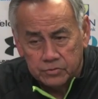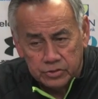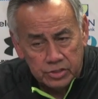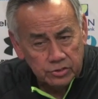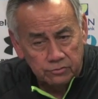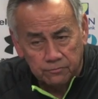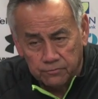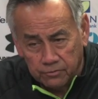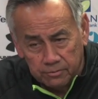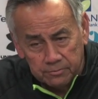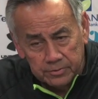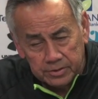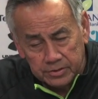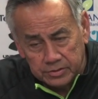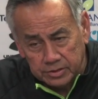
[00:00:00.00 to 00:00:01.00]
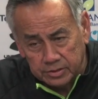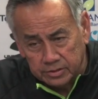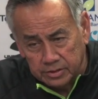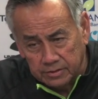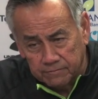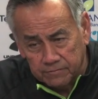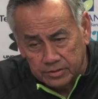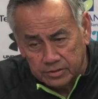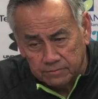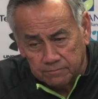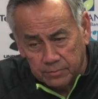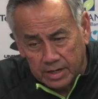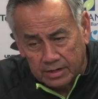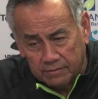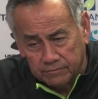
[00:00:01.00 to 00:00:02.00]
Caesar Furman is a
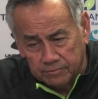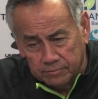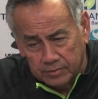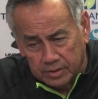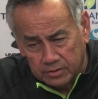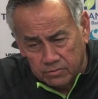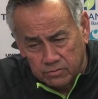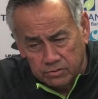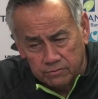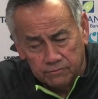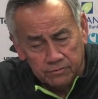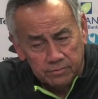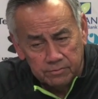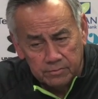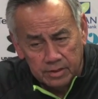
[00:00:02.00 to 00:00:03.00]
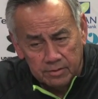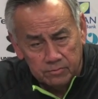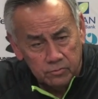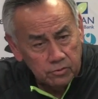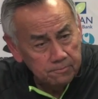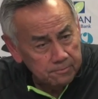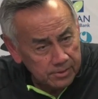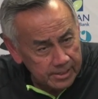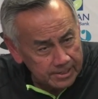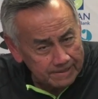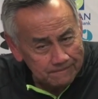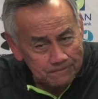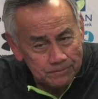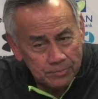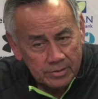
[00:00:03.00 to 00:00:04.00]
defensive back from a corner from Moore
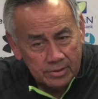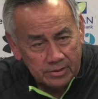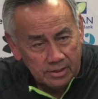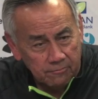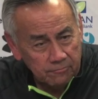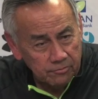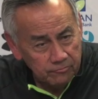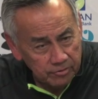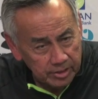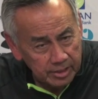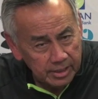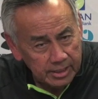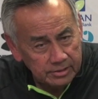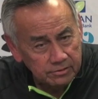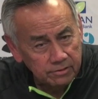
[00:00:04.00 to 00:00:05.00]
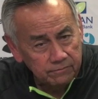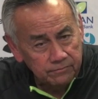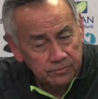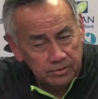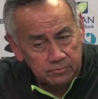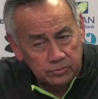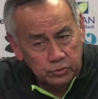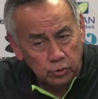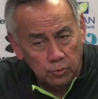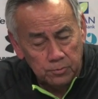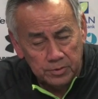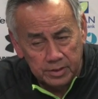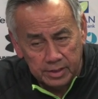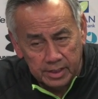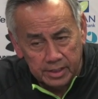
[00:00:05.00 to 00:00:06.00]
Park that we really liked on film, was
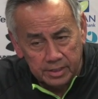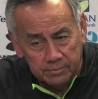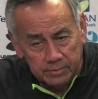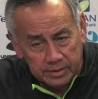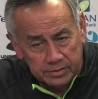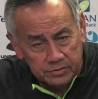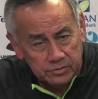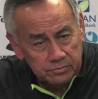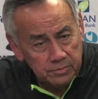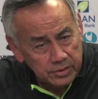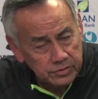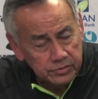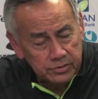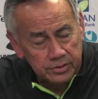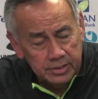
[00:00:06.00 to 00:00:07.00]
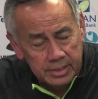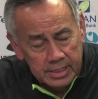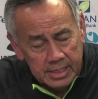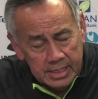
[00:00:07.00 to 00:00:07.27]
hoping to get him at the semester.